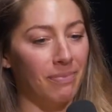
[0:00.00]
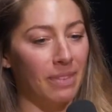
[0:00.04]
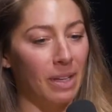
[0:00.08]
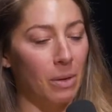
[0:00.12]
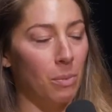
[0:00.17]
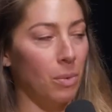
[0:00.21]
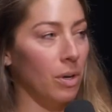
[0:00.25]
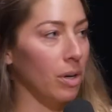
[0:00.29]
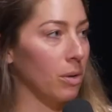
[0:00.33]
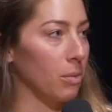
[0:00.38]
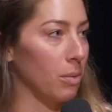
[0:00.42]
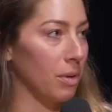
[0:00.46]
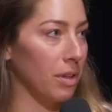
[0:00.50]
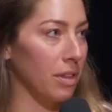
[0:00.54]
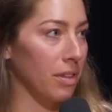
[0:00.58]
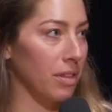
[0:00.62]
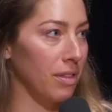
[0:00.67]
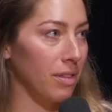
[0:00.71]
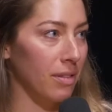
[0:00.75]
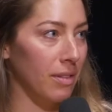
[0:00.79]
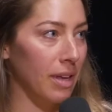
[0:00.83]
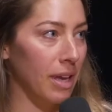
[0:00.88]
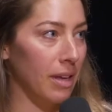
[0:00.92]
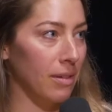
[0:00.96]
work
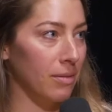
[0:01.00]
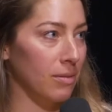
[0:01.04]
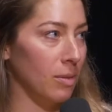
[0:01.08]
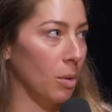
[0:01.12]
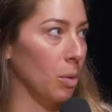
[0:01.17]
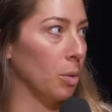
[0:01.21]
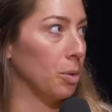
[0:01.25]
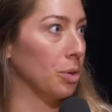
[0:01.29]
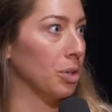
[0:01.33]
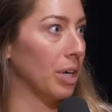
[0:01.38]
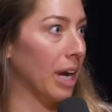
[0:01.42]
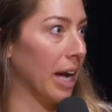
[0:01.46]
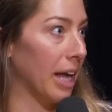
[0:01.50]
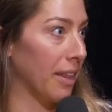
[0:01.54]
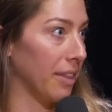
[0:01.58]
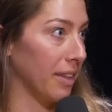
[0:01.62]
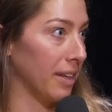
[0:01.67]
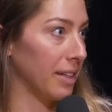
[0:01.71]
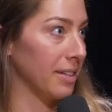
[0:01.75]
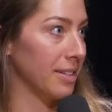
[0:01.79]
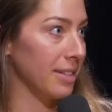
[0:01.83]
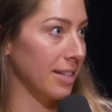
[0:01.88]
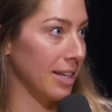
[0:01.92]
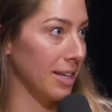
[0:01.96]
with older
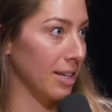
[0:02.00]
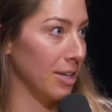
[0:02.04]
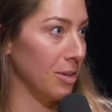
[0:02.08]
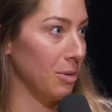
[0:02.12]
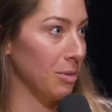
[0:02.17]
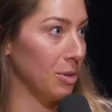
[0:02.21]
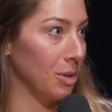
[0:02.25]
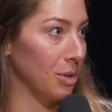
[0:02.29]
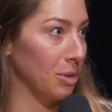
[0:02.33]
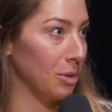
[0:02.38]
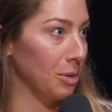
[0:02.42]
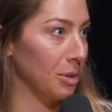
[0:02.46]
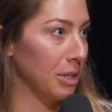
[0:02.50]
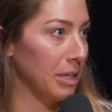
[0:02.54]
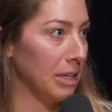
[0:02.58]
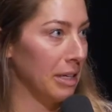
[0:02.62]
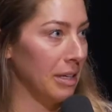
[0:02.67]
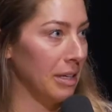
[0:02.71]
athletes like you do,